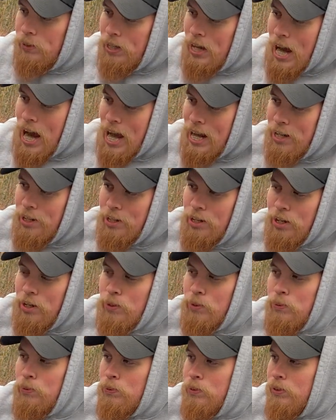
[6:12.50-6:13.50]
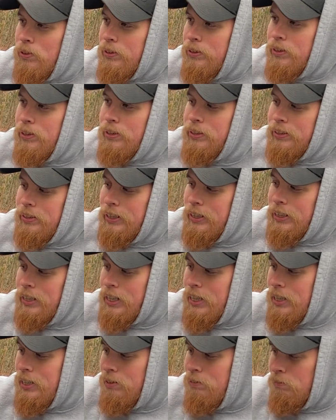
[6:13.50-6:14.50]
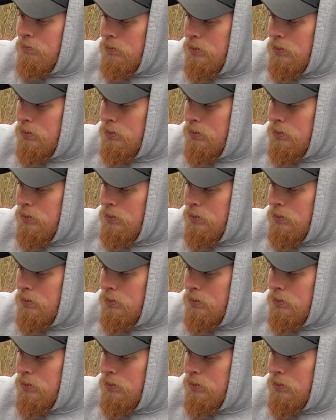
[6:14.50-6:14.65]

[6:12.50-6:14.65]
I know that they